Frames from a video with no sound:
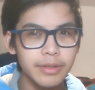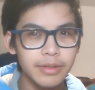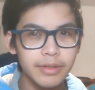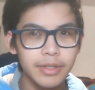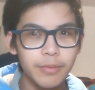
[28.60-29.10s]

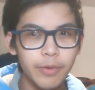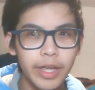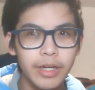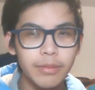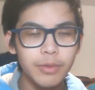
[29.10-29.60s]
some
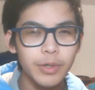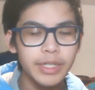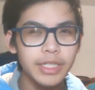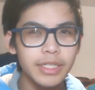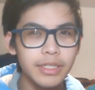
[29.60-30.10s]
random
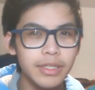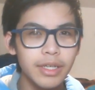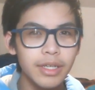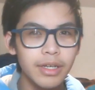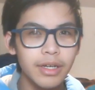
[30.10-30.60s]
noises.
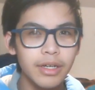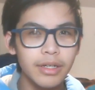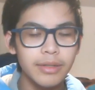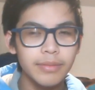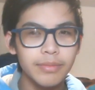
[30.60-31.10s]

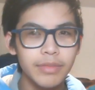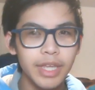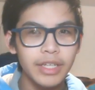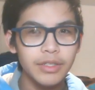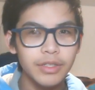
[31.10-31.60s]
That's